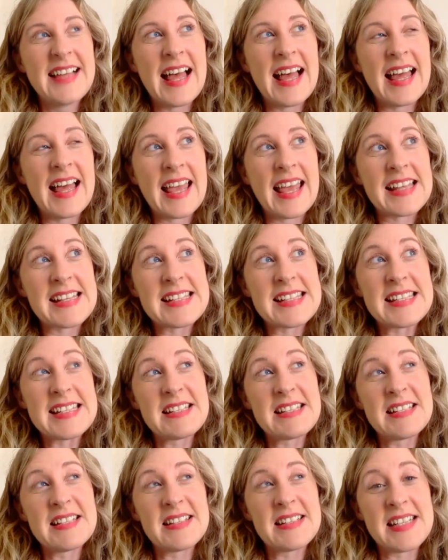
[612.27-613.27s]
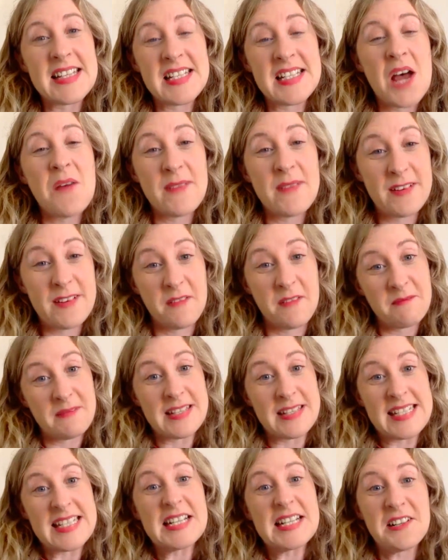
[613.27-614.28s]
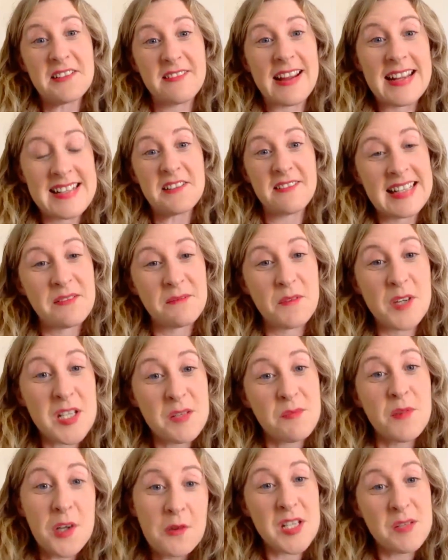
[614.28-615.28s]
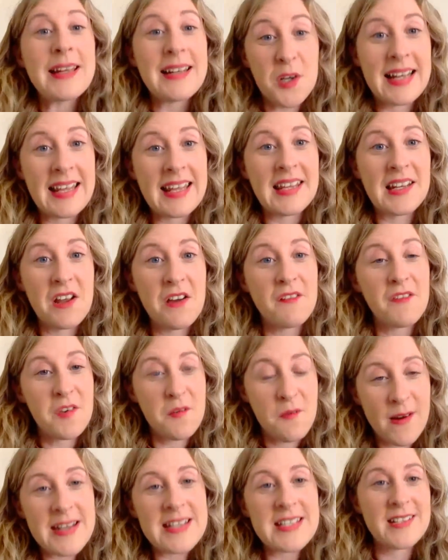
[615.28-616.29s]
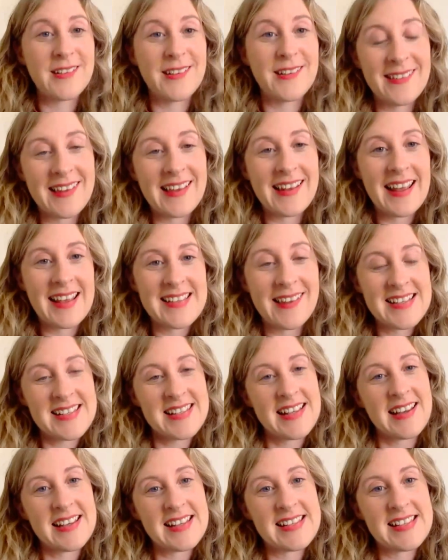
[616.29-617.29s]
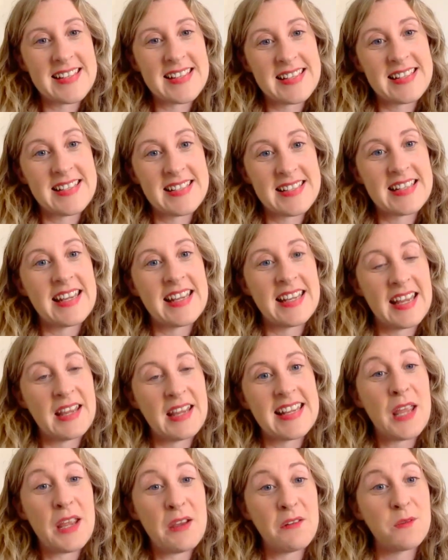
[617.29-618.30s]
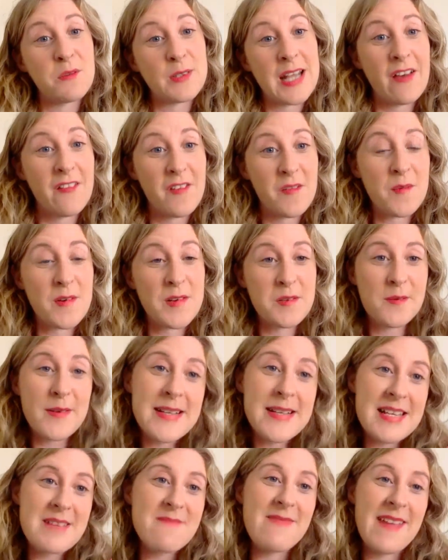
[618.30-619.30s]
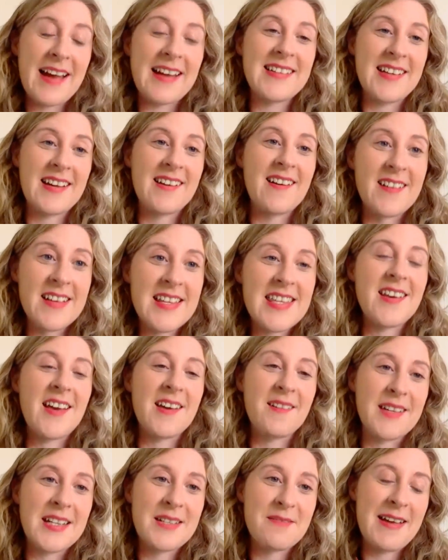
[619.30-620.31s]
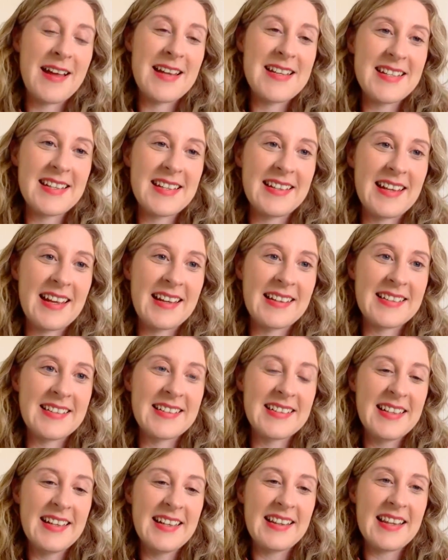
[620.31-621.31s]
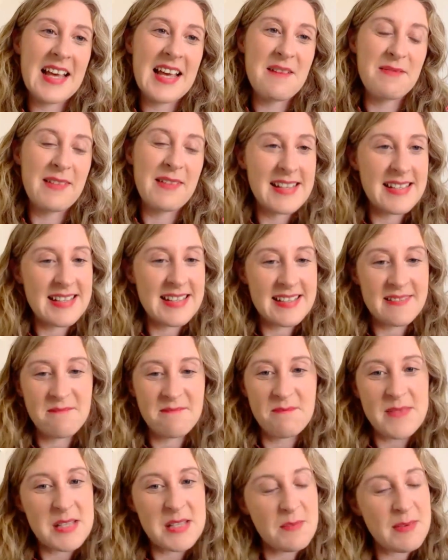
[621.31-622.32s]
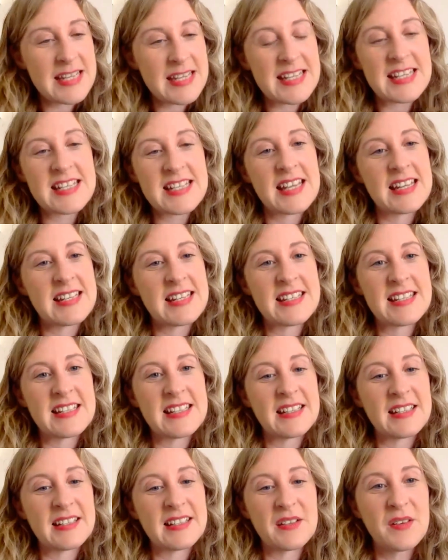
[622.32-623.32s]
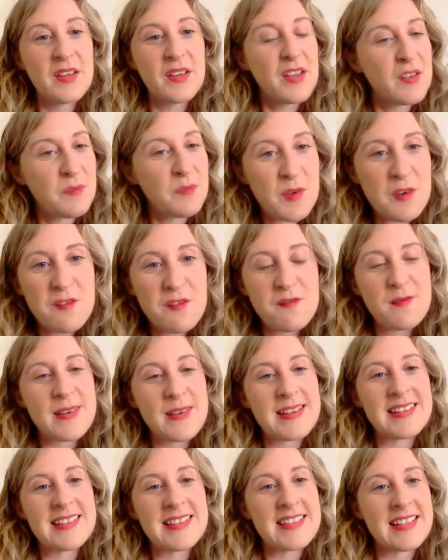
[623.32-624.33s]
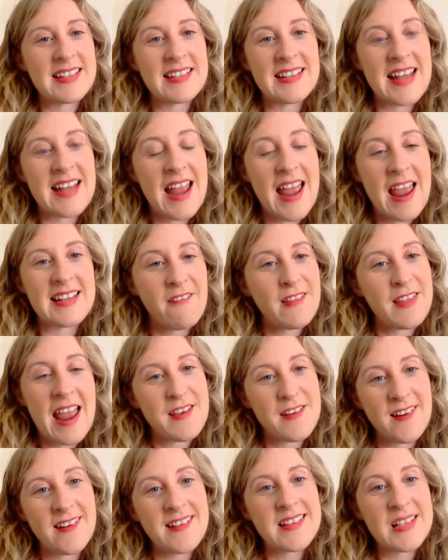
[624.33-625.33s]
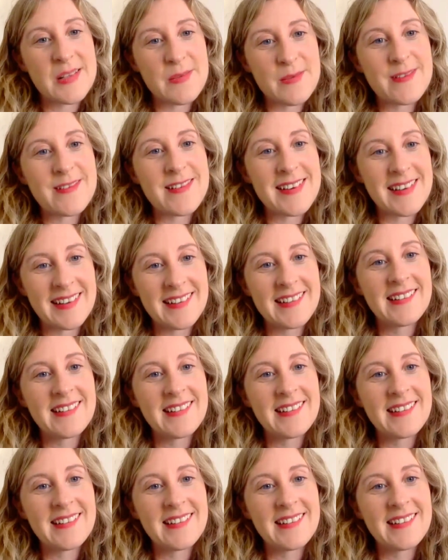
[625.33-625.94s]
I guess, to stop it from deteriorating much more quickly. You know, if you weren't doing all that exercise, it would have a much worse impact on you, I would imagine. And that applies to speech and to movement and everything across the board.